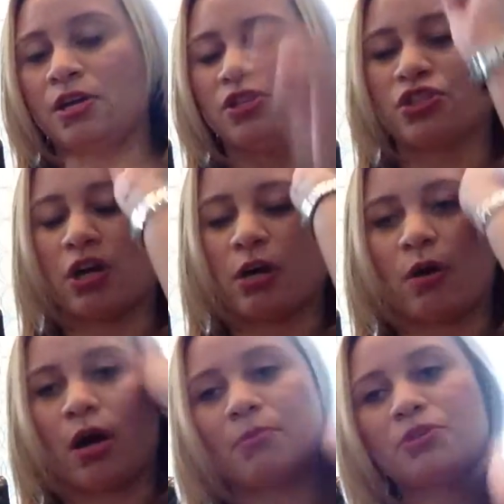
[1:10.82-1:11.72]

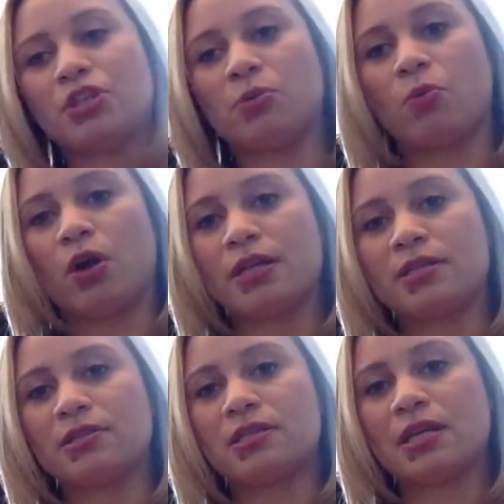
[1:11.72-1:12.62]
So she wanted
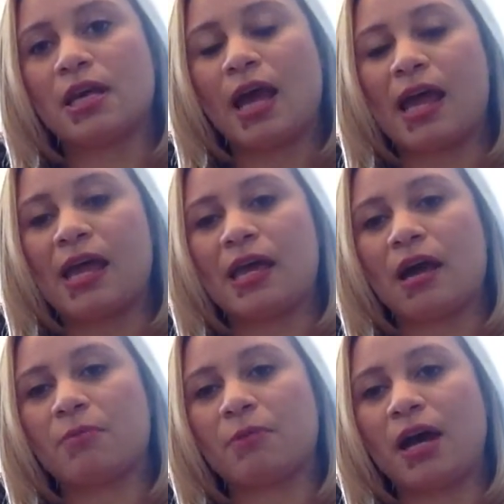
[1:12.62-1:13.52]
to see
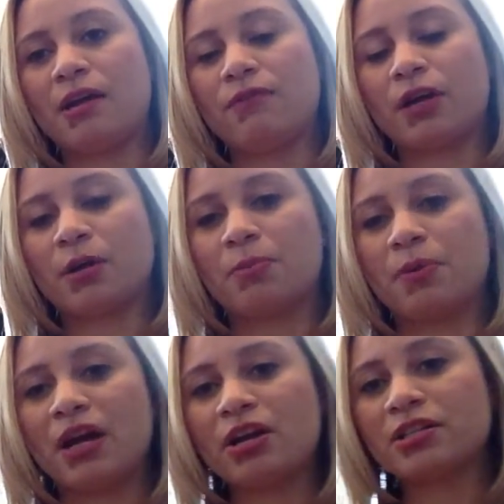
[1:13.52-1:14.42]
a kind of a
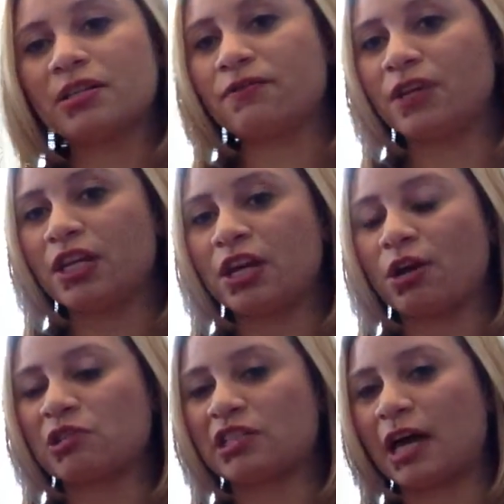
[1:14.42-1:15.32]
comparison
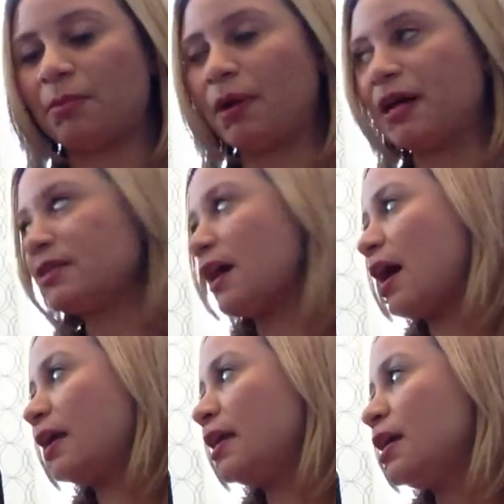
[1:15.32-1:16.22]
video side by
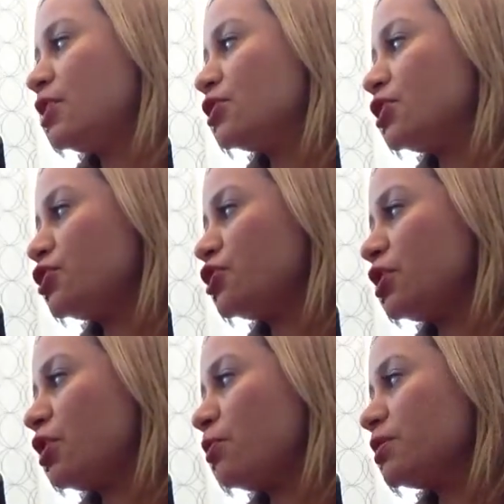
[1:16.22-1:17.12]
side, since she
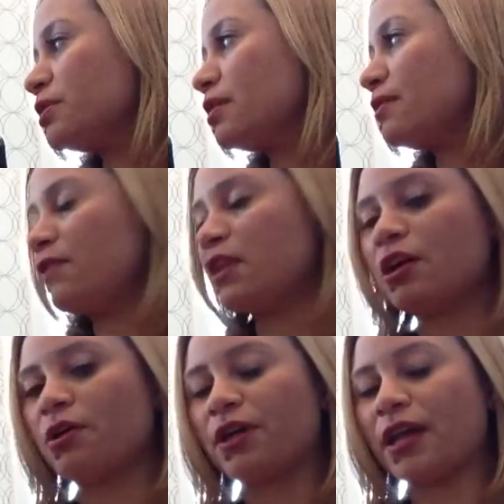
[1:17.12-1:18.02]
noticed in the
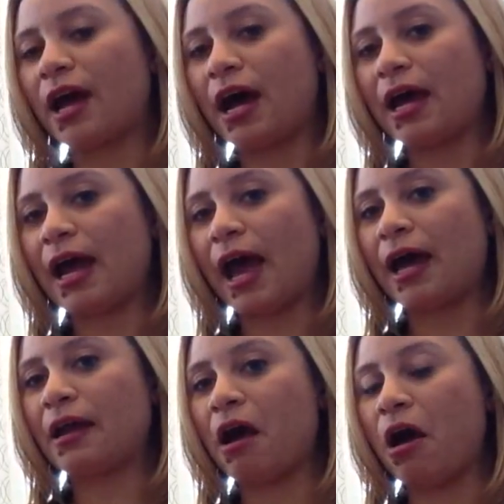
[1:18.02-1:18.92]
video that I
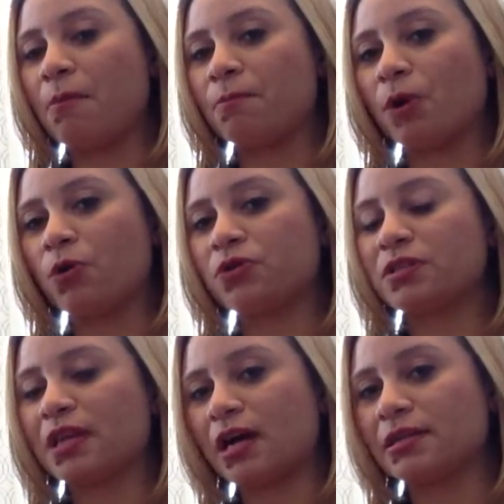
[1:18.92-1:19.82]
had both
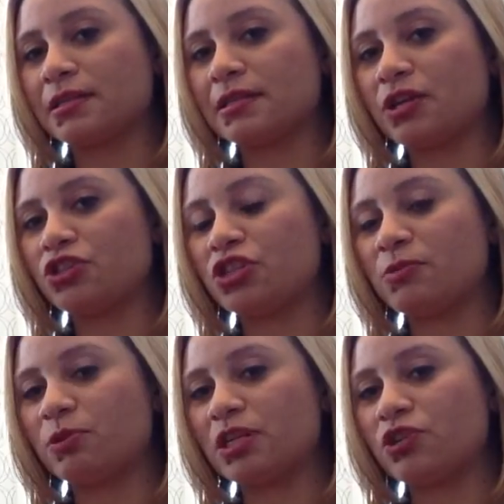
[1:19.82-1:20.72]
sizes that she
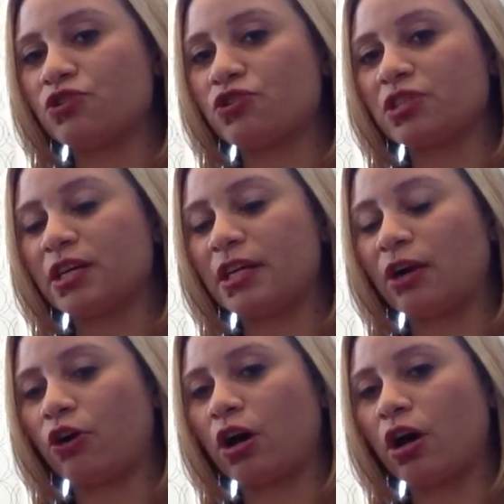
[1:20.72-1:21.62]
was interested
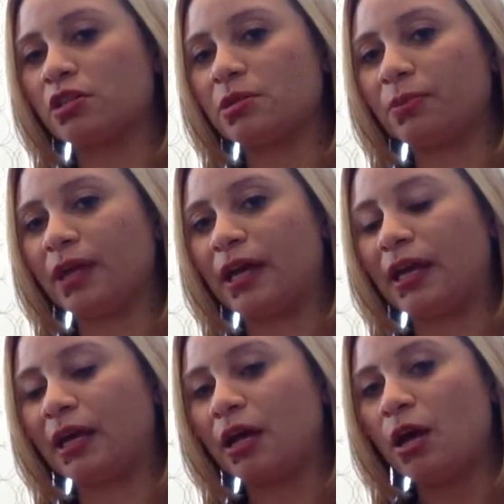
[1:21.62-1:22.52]
or
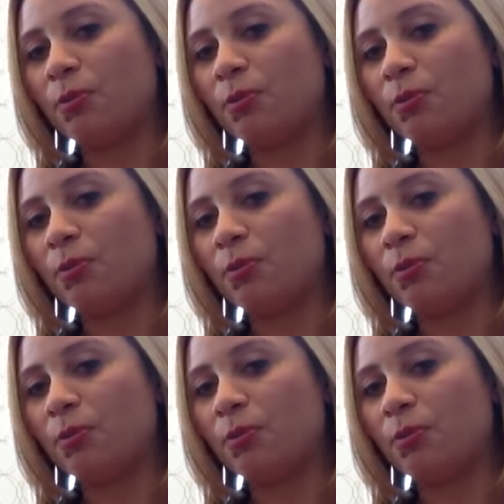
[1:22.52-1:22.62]
contemplating